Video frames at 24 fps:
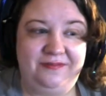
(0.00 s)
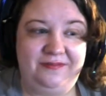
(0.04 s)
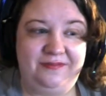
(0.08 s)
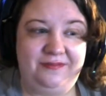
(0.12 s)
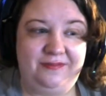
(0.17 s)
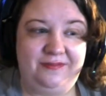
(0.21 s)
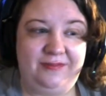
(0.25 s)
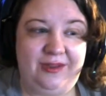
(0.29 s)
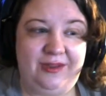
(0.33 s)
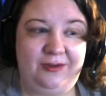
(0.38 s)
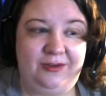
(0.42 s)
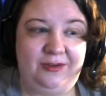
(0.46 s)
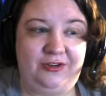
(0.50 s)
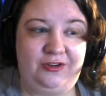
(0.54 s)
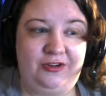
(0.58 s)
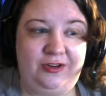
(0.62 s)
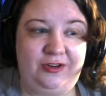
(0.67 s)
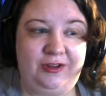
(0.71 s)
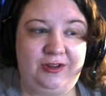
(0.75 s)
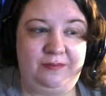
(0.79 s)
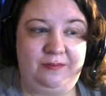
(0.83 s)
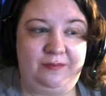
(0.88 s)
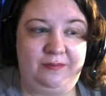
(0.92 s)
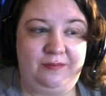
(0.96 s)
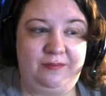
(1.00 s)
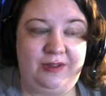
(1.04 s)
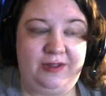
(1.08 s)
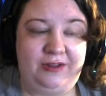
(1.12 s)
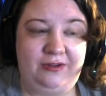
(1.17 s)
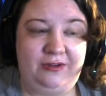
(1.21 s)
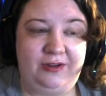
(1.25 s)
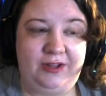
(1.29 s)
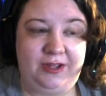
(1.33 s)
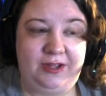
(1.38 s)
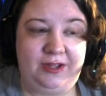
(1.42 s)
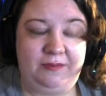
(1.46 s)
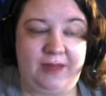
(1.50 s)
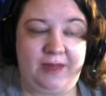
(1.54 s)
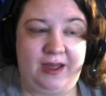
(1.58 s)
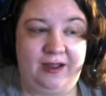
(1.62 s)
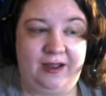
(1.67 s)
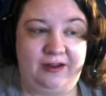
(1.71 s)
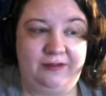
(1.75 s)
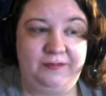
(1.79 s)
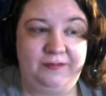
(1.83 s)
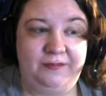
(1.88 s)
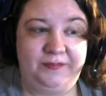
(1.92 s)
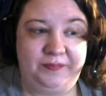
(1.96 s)
It's really
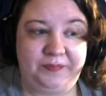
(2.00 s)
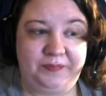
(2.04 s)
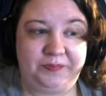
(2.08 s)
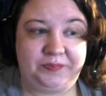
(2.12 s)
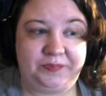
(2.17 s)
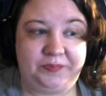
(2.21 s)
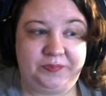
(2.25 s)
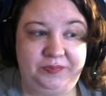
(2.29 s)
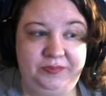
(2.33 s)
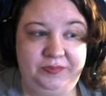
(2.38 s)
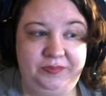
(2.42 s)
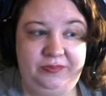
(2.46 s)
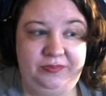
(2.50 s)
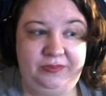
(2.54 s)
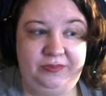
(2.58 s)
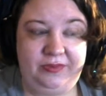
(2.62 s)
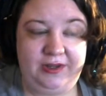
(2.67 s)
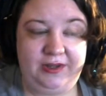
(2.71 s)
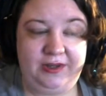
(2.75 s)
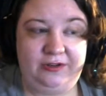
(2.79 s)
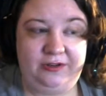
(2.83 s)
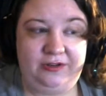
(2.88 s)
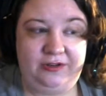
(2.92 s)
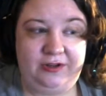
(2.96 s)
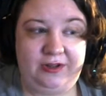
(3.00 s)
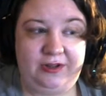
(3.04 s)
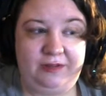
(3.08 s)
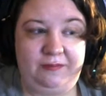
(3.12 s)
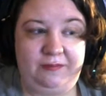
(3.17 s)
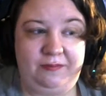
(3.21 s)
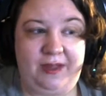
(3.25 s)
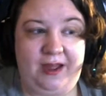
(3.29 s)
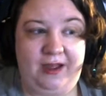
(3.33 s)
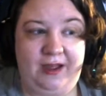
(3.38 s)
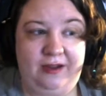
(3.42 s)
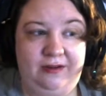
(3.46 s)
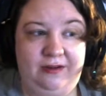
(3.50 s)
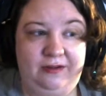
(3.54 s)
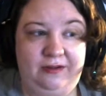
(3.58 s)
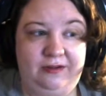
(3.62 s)
bad. It's really bad.